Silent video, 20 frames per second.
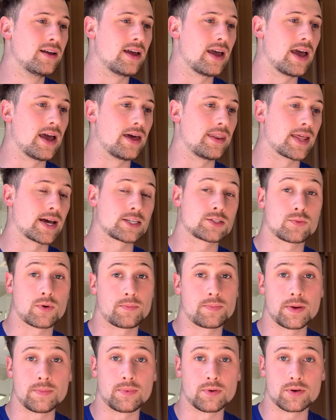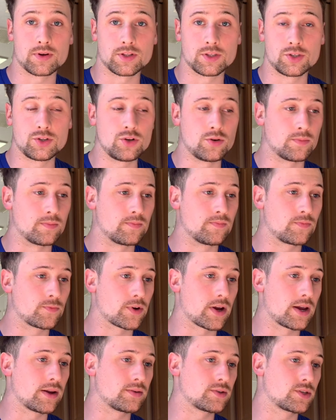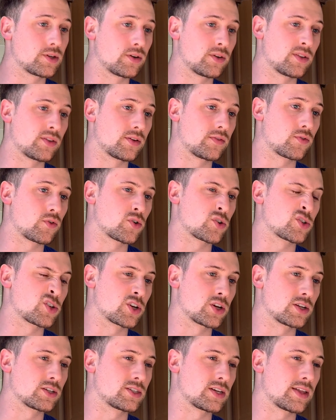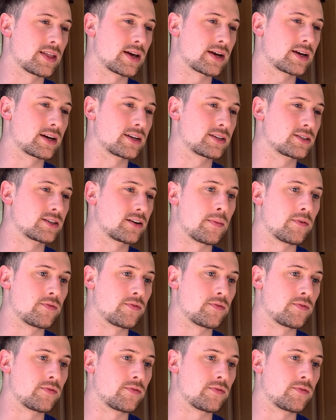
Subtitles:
And that's what people consume, right? So, of course, they're going to say that kind of stuff.